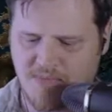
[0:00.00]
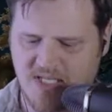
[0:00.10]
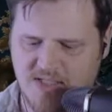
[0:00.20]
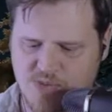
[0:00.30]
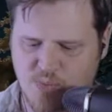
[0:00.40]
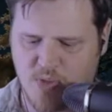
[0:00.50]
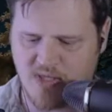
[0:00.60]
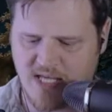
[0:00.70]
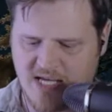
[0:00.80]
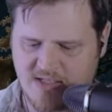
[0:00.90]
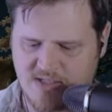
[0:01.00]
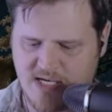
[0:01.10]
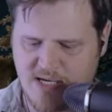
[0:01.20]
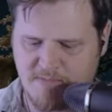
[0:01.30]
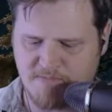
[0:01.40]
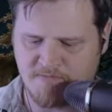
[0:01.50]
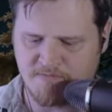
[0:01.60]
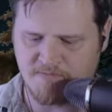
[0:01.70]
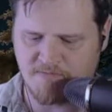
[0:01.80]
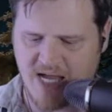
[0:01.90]
is one that
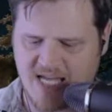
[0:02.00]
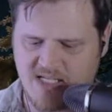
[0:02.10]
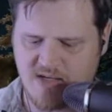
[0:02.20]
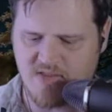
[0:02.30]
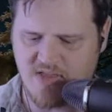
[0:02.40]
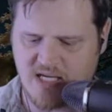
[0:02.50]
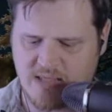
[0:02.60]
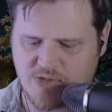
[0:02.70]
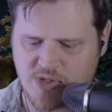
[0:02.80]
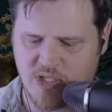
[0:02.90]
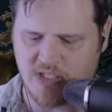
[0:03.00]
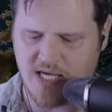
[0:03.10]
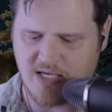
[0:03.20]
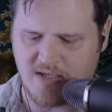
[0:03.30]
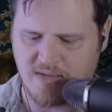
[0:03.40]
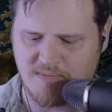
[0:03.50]
I didn't think I was going to like.